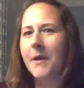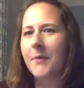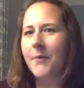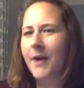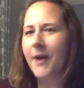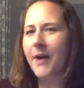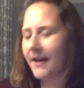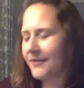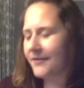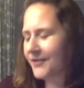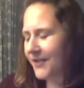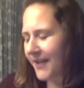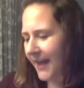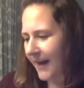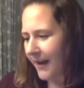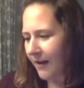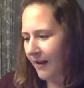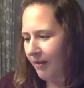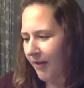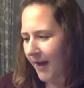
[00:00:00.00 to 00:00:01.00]
And we're actually
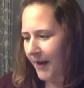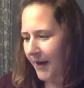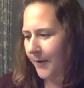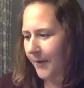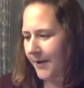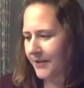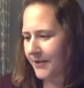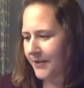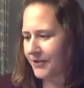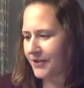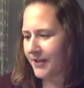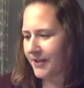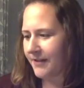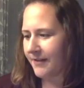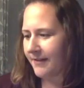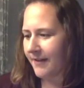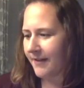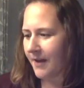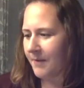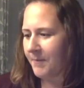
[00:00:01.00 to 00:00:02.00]
getting a lot of
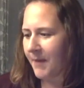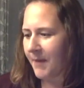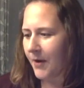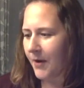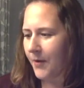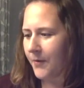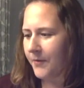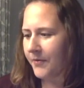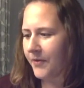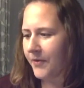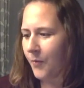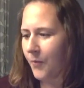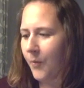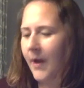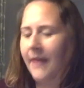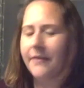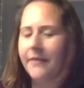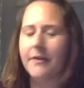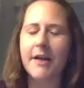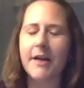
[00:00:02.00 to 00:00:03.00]
questions about the
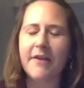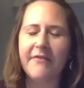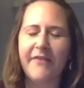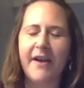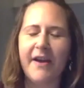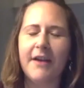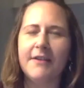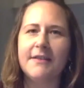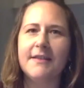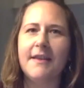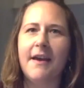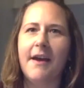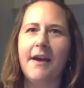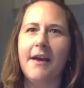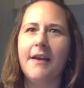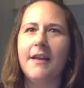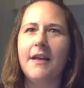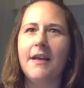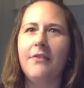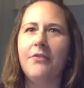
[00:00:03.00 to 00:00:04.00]
weathering effect
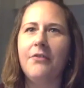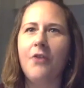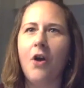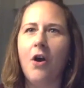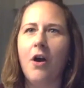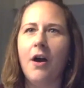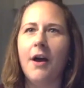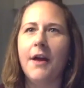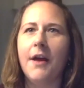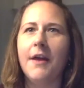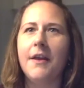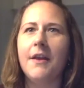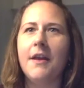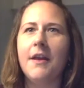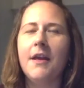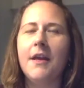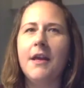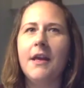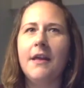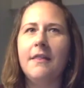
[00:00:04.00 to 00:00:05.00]
that is on
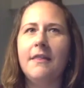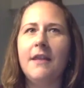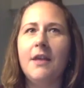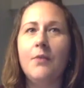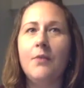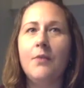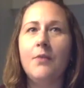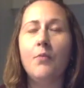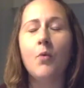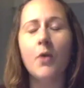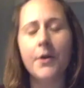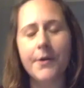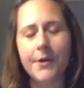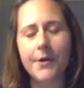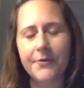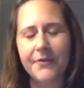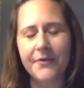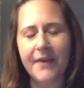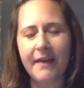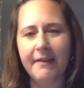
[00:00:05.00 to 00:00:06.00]
the
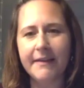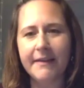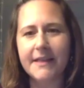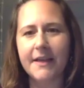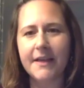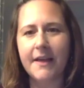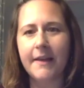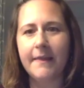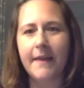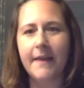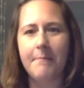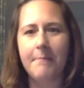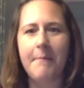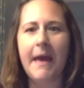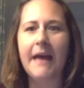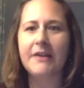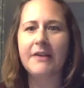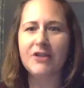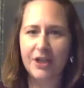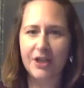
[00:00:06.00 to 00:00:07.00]
warrior skeleton that
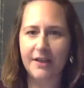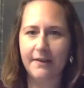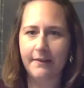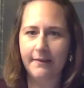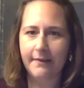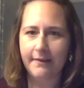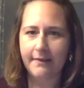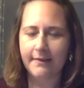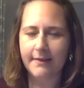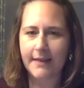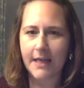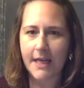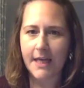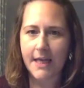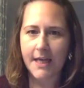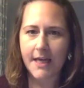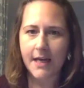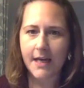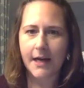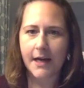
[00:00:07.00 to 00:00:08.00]
matches
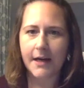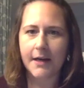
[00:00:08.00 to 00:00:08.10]
the